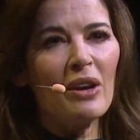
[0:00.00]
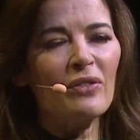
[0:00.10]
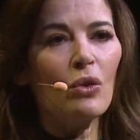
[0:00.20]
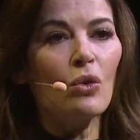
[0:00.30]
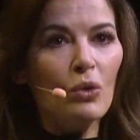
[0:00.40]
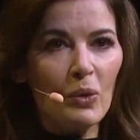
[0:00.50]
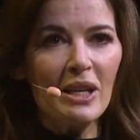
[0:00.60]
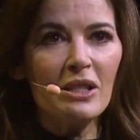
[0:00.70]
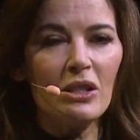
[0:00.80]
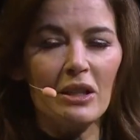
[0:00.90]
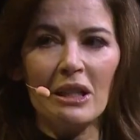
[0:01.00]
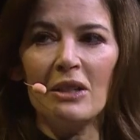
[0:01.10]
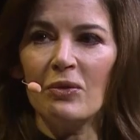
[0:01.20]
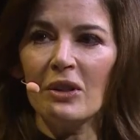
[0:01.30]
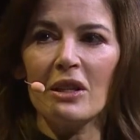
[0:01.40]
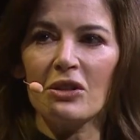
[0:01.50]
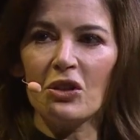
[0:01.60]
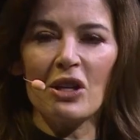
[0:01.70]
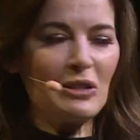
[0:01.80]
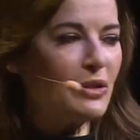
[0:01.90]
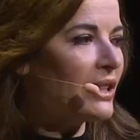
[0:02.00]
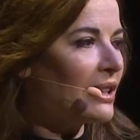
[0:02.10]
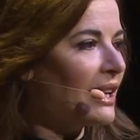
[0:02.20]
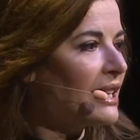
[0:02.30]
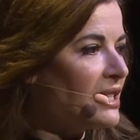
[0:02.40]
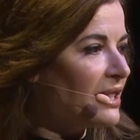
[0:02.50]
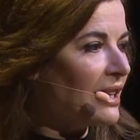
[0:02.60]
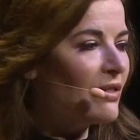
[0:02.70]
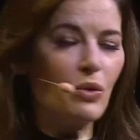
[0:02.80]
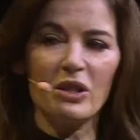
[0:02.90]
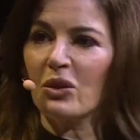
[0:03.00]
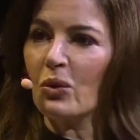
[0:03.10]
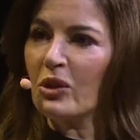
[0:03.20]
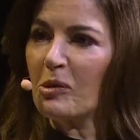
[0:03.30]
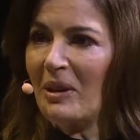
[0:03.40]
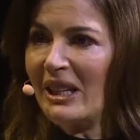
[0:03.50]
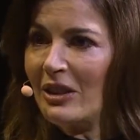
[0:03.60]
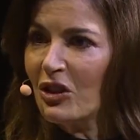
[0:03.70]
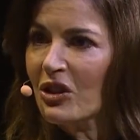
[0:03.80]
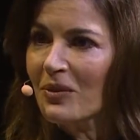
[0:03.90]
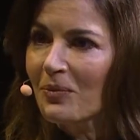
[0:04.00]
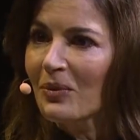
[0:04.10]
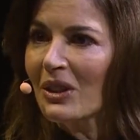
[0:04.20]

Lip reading: I've always, even as a child who didn't like eating, I've always adored spinach.